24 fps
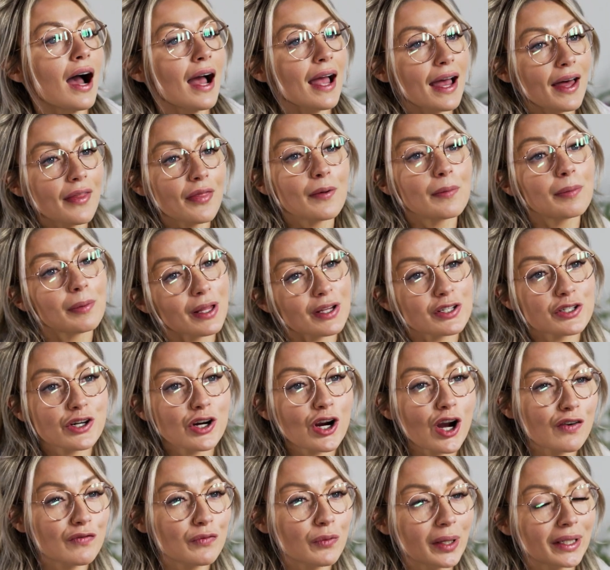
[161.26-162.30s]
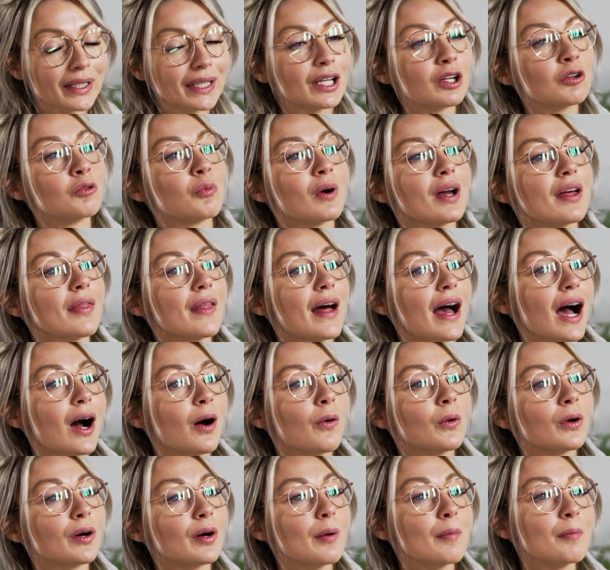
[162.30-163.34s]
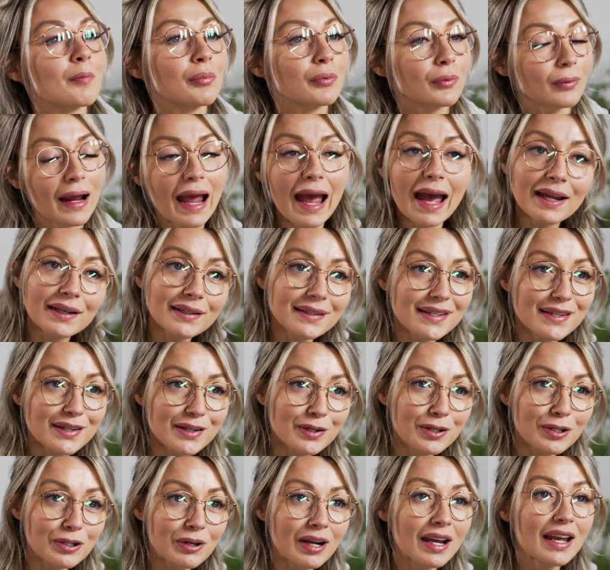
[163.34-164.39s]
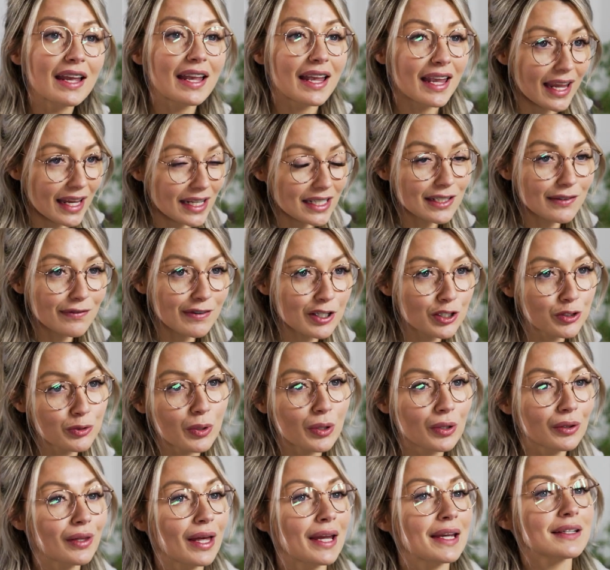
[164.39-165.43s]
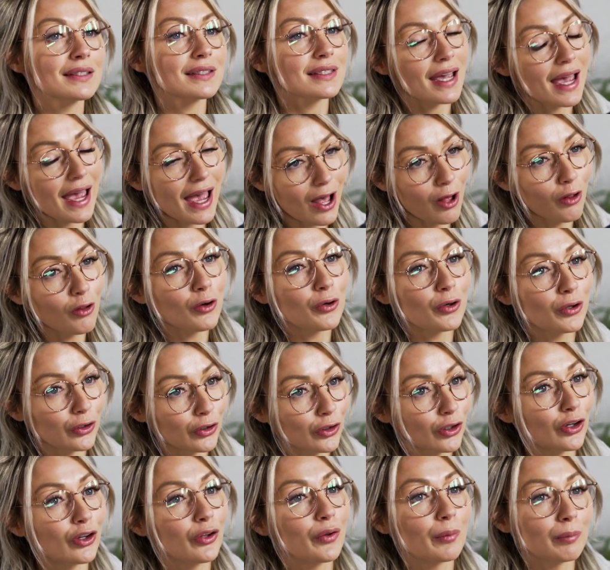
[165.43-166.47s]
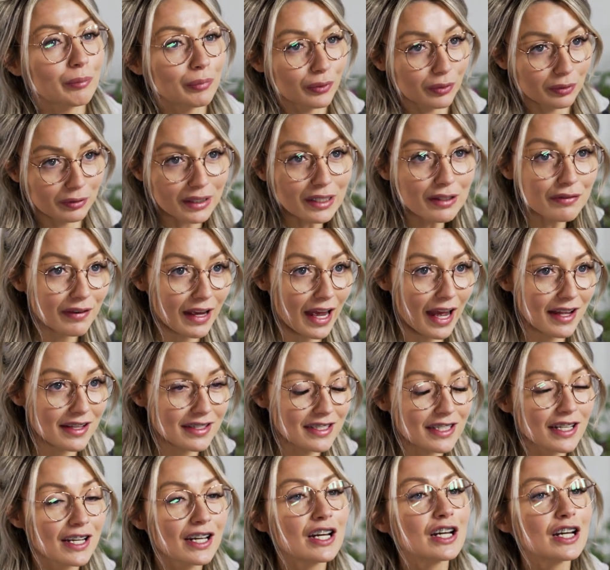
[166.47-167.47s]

I had the pleasure of working with our brand new individual length L curl pre-fans.